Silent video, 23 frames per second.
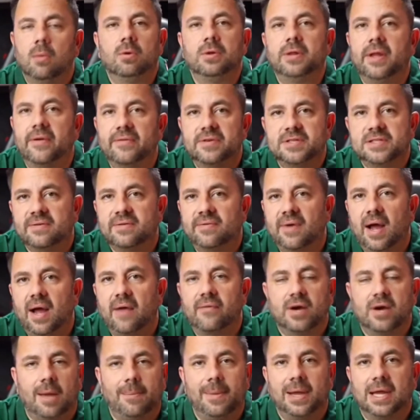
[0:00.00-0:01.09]
we'll never survive.
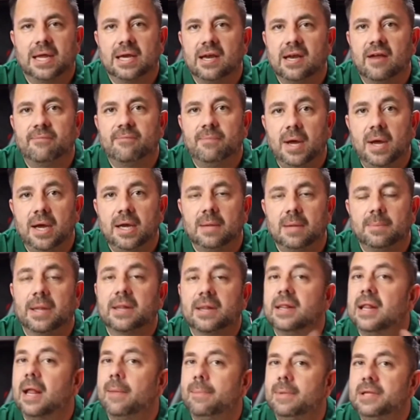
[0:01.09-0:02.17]
We're not making enough money. I'm like,
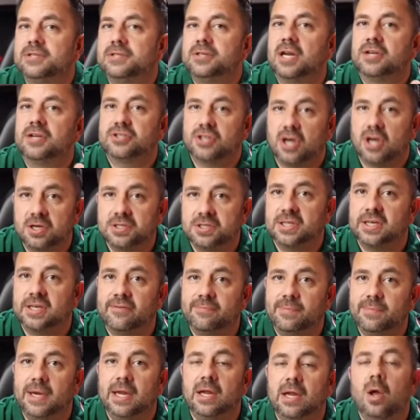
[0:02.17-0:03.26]
then that means you're not charging
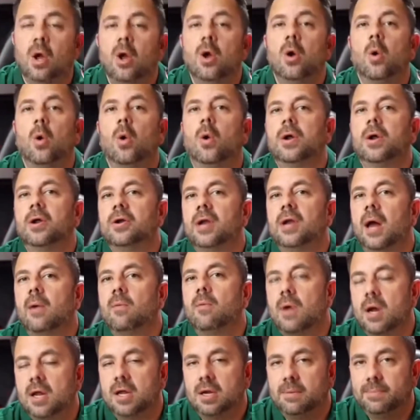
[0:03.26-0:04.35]
enough money or you're not
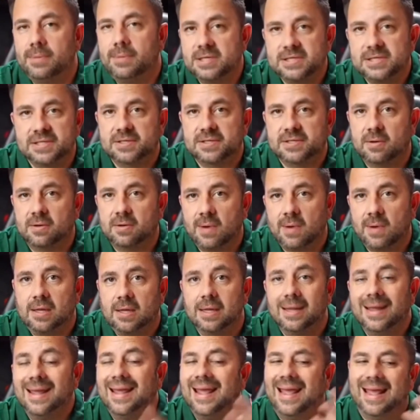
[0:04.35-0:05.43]
running your business
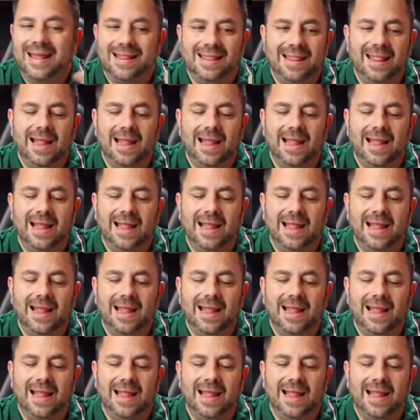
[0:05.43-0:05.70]
correctly.